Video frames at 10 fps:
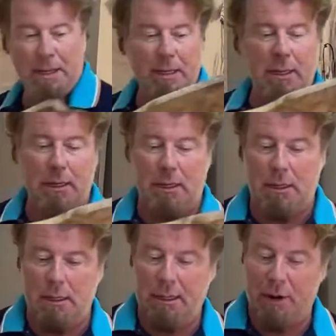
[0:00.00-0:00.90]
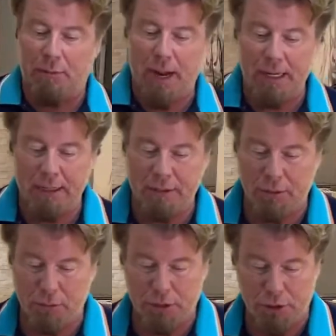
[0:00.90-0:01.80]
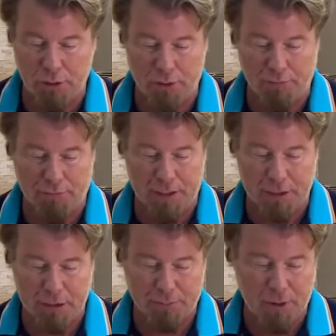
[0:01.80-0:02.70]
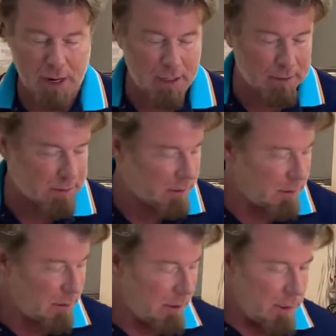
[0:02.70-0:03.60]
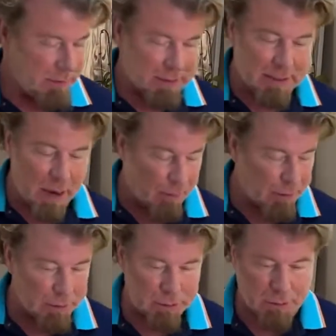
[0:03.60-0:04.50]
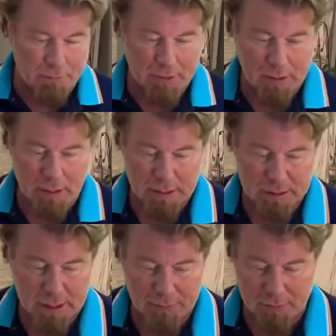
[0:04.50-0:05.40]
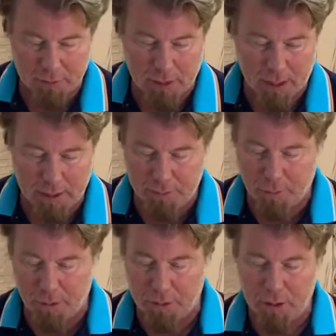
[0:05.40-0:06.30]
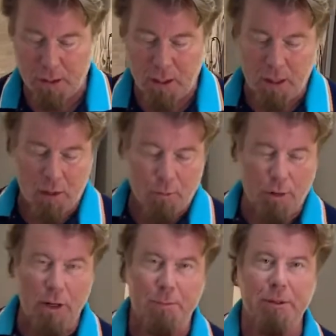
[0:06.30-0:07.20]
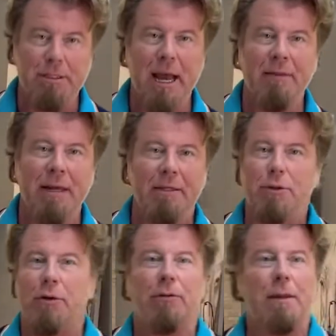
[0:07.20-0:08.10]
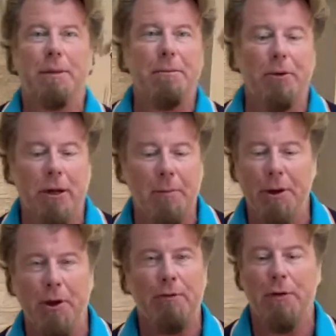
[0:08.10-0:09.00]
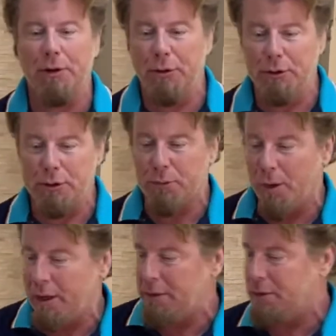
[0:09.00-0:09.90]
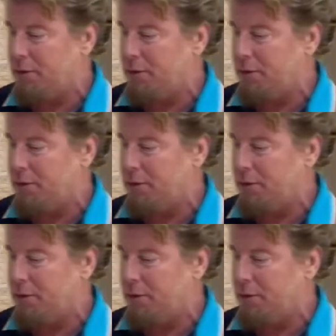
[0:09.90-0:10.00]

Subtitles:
me get ready to show you the finished product. This is how we're going to serve it. I just have a little cutting board. We're going to pretend that sort of like people are coming over and you just wanted